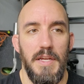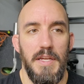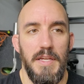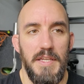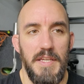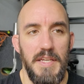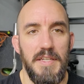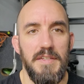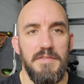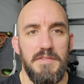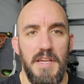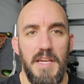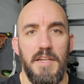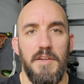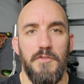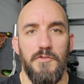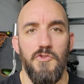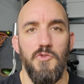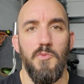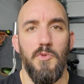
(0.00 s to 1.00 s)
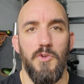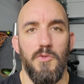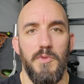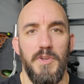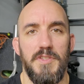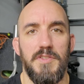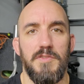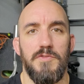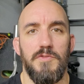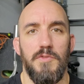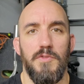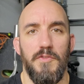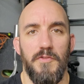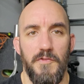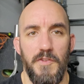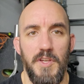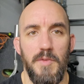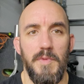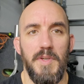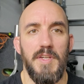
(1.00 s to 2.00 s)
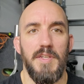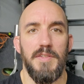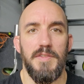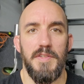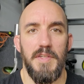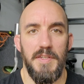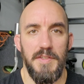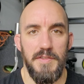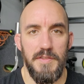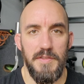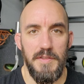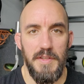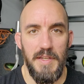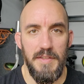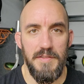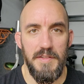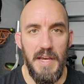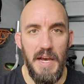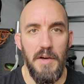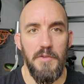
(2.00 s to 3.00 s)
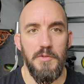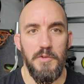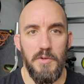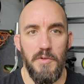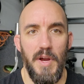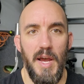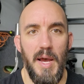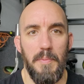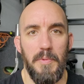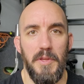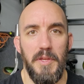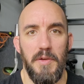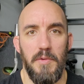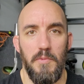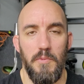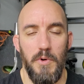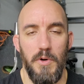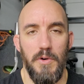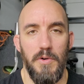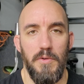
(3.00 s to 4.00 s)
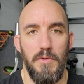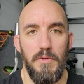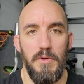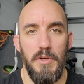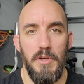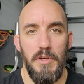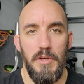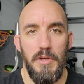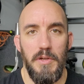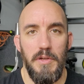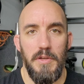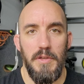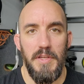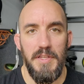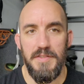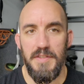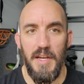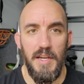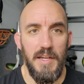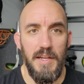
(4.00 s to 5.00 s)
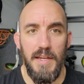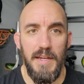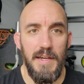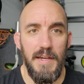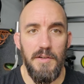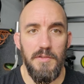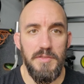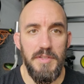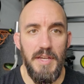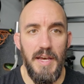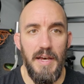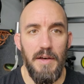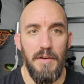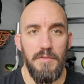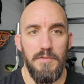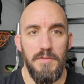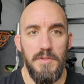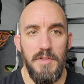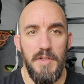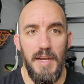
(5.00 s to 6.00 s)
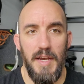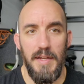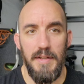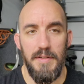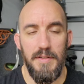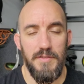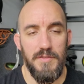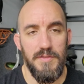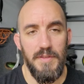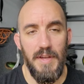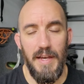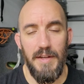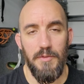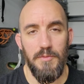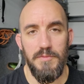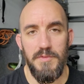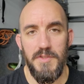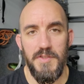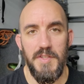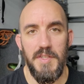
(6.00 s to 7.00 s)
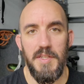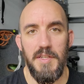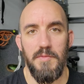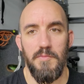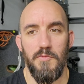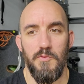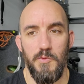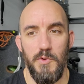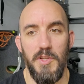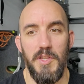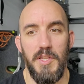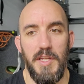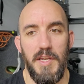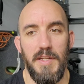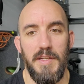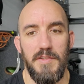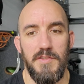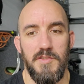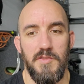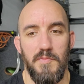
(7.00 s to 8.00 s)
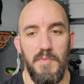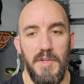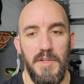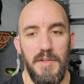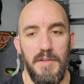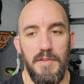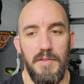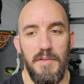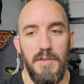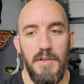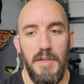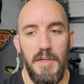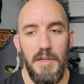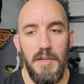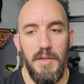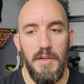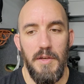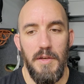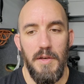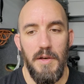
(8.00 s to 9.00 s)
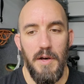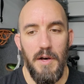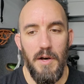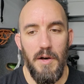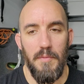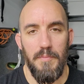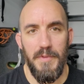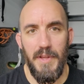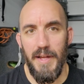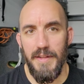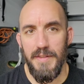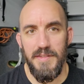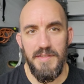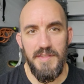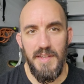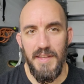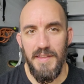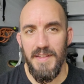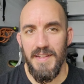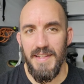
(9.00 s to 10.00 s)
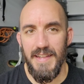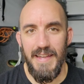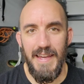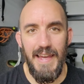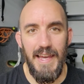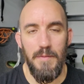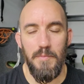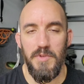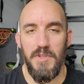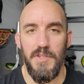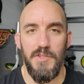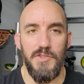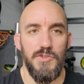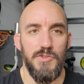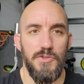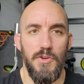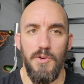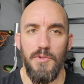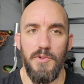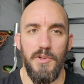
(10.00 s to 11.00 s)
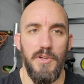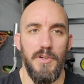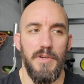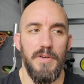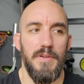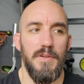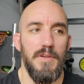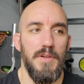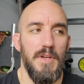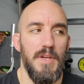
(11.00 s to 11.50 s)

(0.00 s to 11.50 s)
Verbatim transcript: he can take a few more risks on the feet because his his counter grappling Whoa, he's not going to get held down, and I don't see him really getting submitted. Um, not to say that it can't, but he's so good.